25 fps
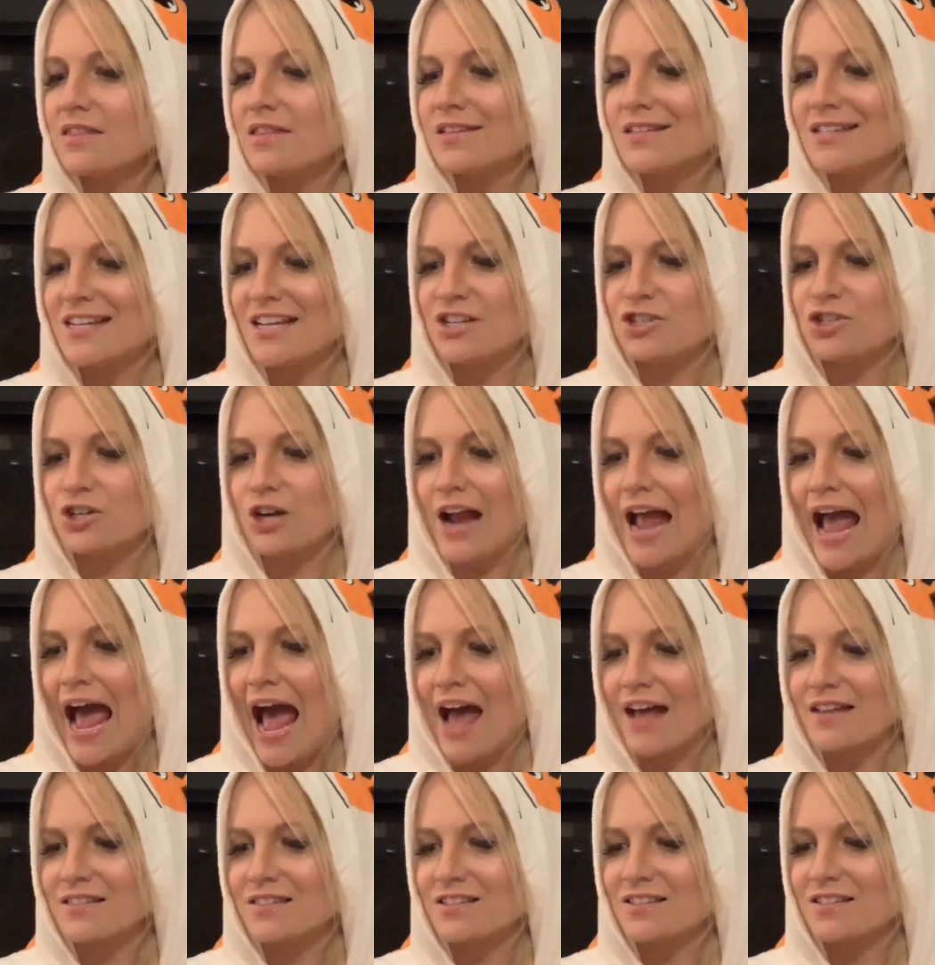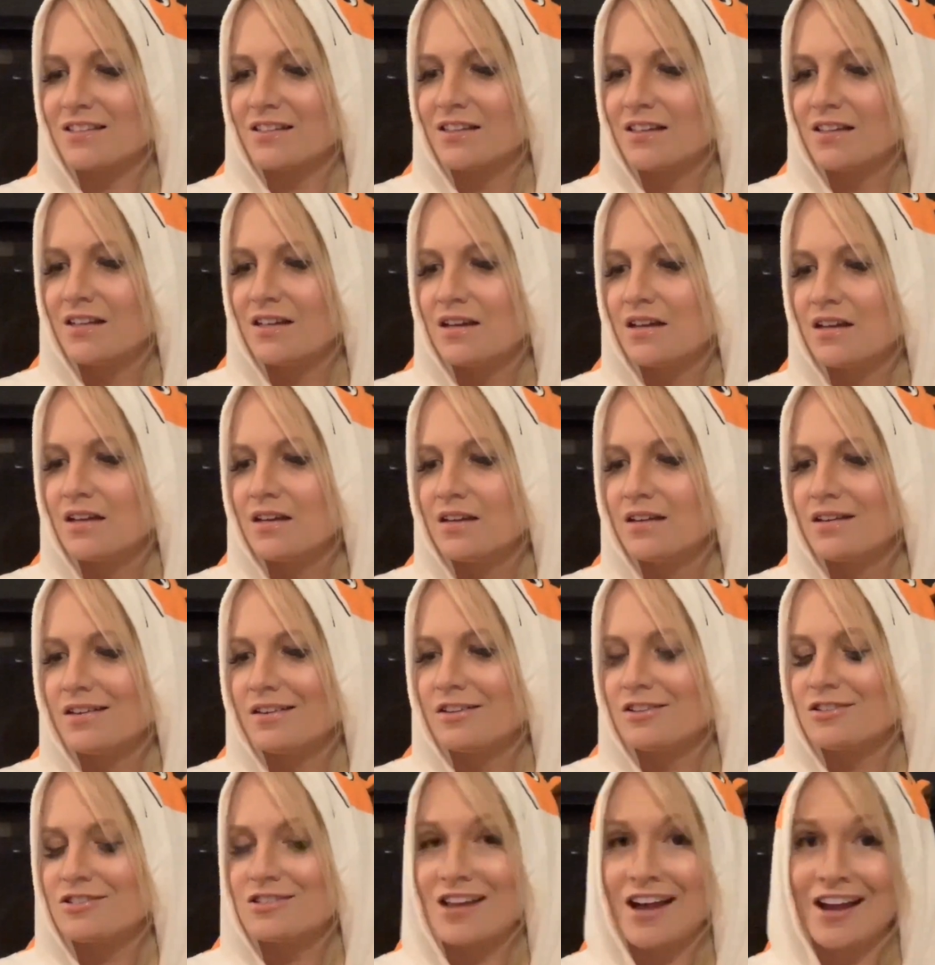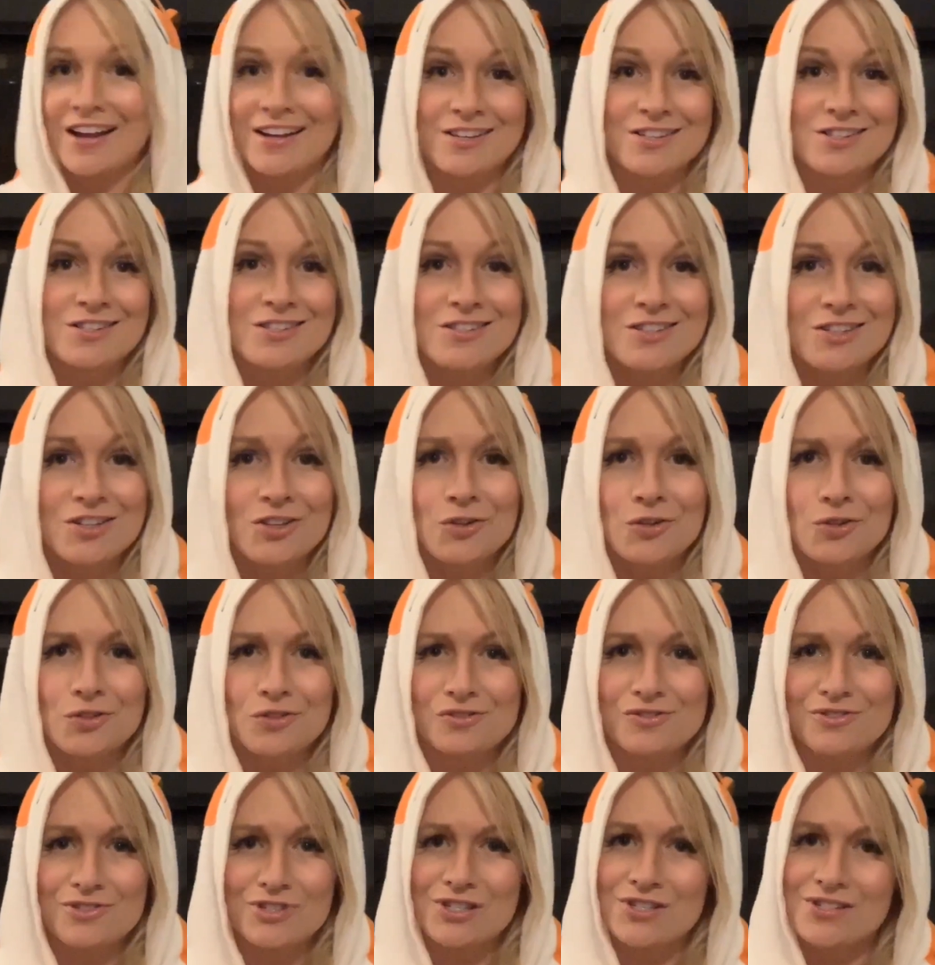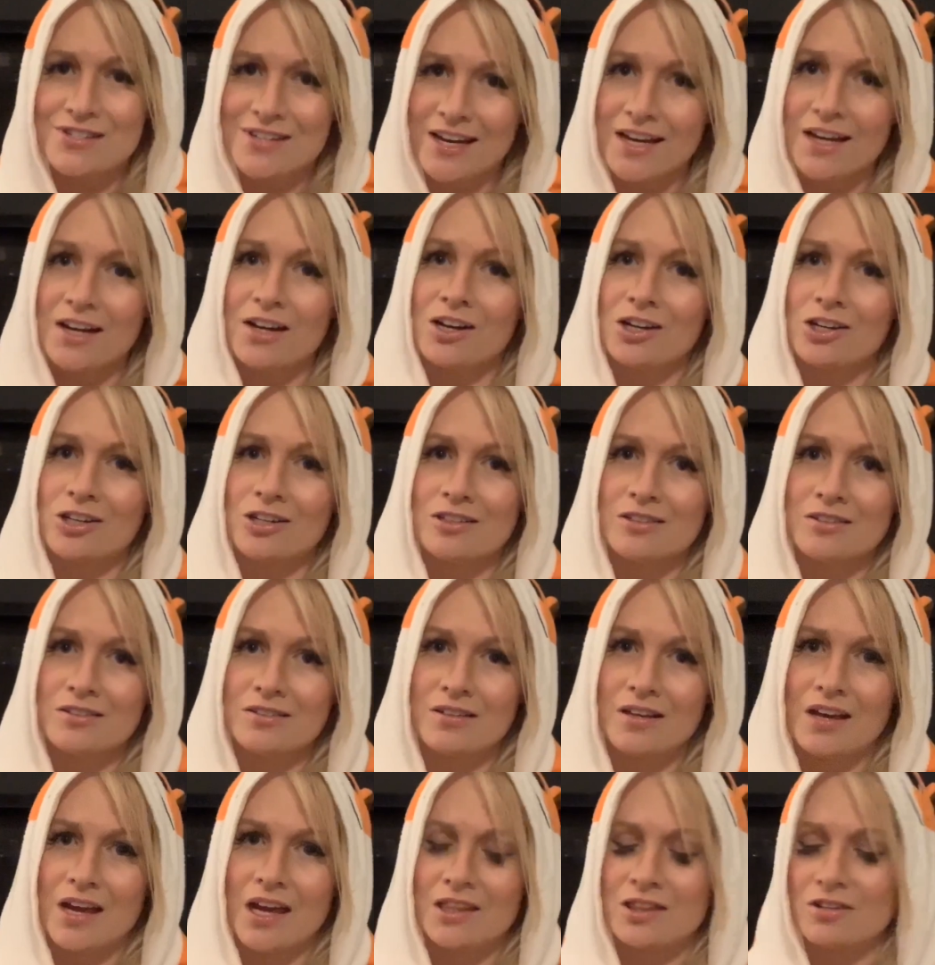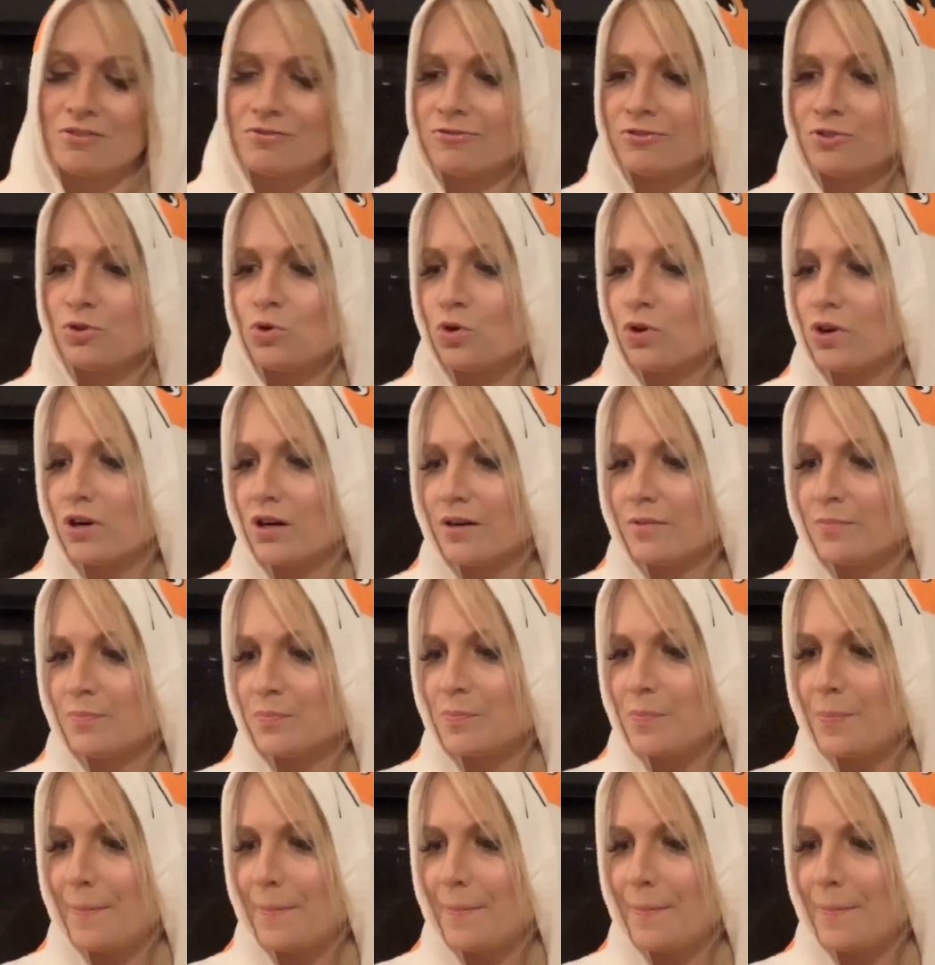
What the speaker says: the teacher asked. Saya still stared at the floor.